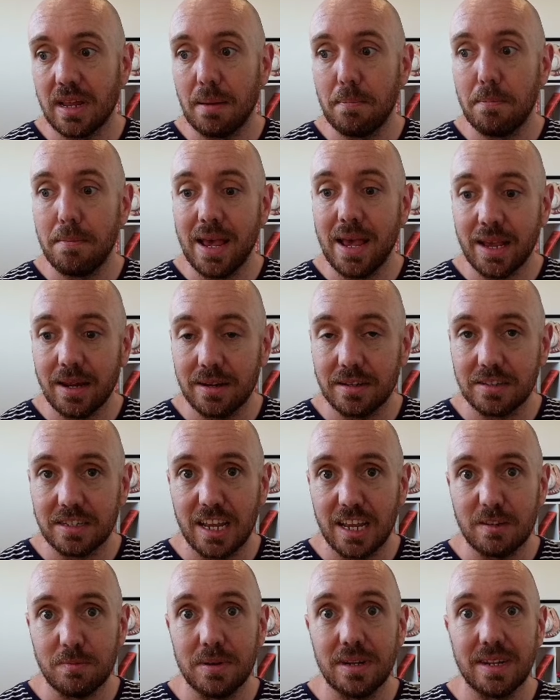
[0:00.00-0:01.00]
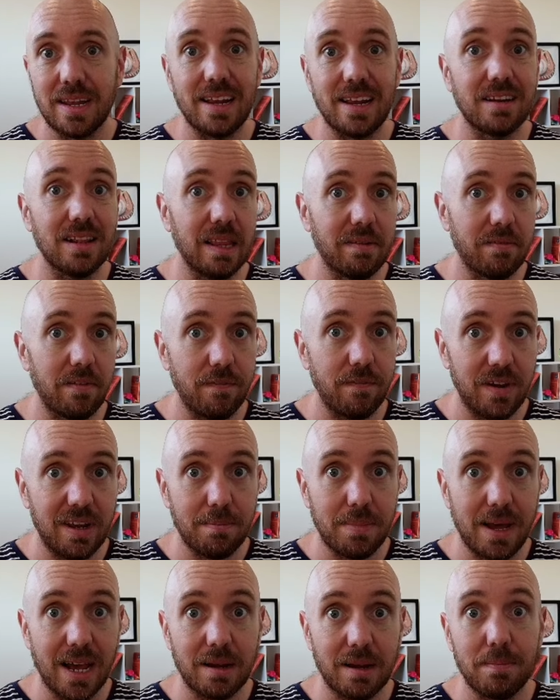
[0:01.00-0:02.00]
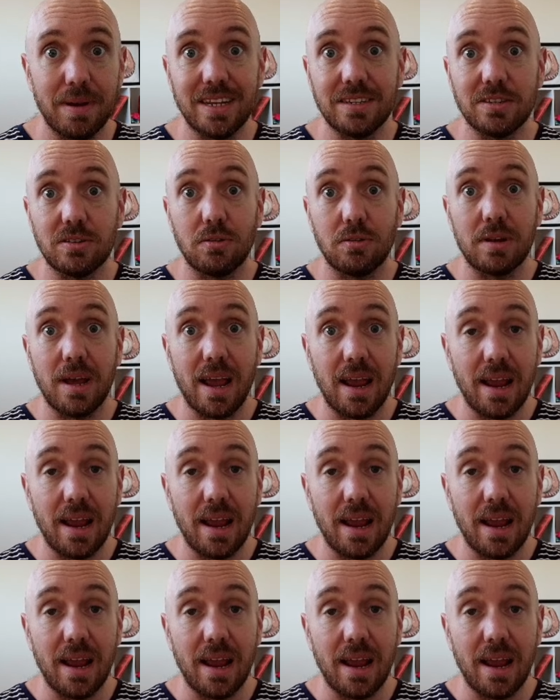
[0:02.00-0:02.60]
make an assessment, and deliver feedback based on